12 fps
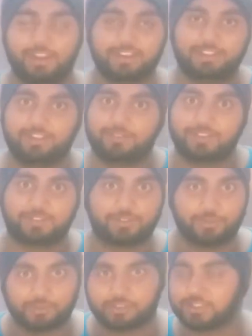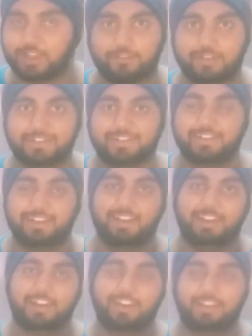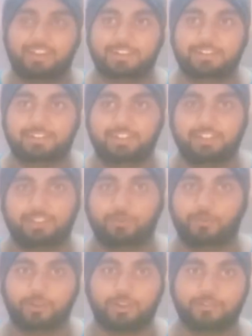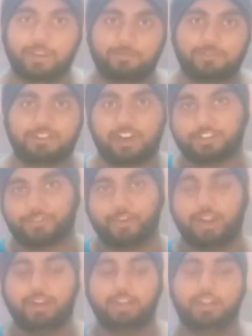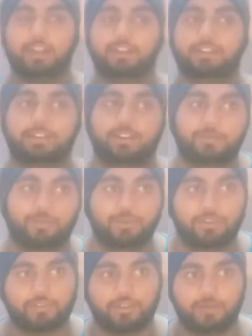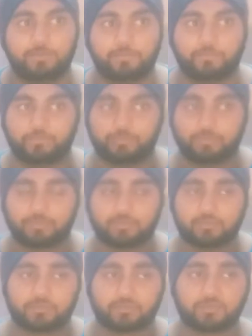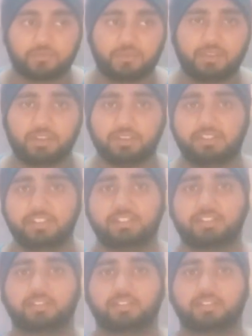She was so savage. Both of them starts fighting, and both of them just